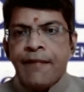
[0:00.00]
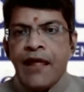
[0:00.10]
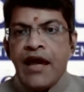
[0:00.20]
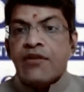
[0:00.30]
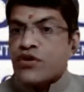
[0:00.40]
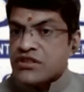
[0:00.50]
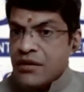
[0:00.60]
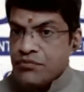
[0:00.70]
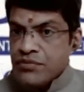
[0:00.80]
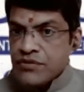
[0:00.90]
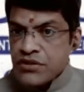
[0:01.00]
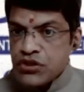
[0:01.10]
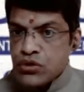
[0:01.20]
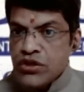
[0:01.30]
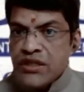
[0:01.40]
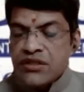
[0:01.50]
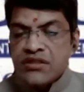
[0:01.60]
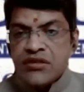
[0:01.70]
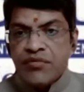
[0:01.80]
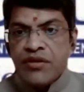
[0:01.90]
And for some students,
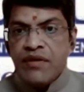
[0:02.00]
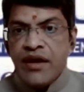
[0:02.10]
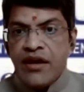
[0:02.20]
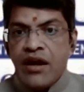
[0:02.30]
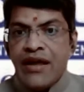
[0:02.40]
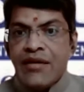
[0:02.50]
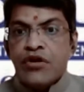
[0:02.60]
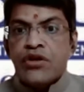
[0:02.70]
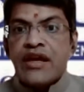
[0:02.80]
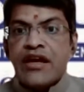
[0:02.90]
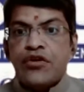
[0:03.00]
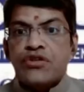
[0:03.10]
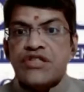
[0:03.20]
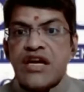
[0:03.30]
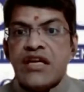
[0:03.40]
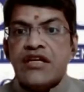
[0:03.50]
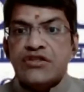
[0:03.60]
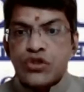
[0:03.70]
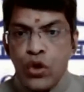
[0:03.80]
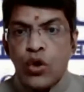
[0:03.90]
we were not able to get your JEE
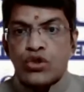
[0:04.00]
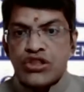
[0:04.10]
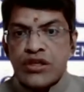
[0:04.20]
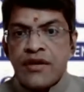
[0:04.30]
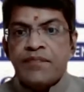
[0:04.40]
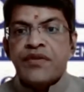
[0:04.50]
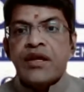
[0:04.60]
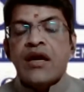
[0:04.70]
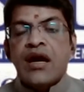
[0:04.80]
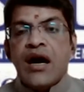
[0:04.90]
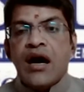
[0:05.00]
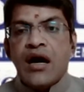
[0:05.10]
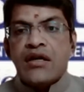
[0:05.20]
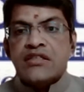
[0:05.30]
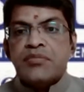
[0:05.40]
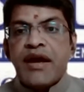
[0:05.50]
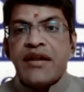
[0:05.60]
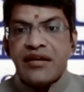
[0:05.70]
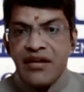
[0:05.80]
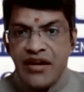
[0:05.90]
scores despite
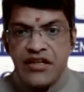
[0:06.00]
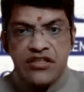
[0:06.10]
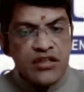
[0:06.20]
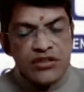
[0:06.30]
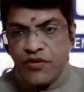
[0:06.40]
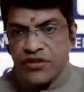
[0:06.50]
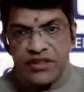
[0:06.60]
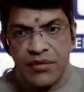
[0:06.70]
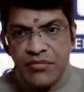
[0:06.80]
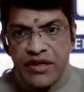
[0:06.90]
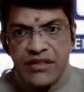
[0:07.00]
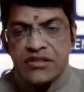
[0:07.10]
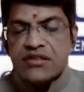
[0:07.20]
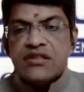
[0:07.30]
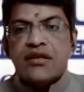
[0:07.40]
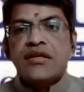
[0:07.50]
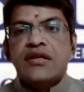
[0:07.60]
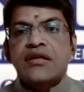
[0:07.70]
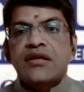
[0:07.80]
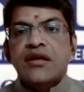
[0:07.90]
the credentials for some reasons.
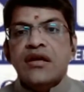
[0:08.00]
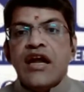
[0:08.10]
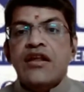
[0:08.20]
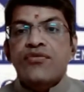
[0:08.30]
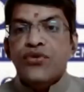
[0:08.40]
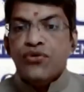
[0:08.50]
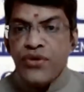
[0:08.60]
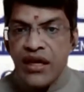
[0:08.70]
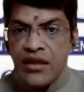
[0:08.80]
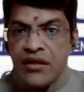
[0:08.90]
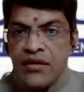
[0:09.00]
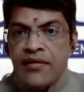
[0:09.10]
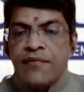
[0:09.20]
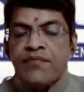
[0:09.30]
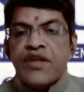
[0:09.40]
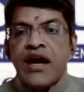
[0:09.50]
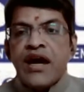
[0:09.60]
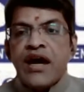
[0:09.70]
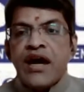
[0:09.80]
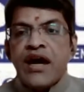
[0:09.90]
And if you feel
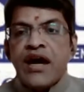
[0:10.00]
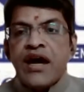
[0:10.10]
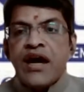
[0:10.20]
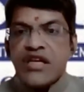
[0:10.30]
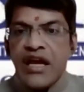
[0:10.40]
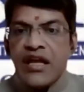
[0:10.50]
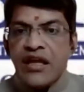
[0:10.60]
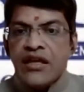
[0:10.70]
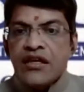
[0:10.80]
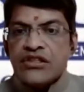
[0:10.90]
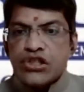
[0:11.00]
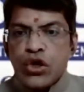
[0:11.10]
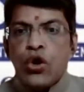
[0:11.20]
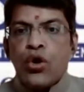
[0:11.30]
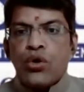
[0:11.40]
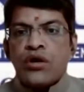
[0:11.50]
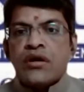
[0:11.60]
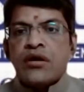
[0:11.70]
that your JEE score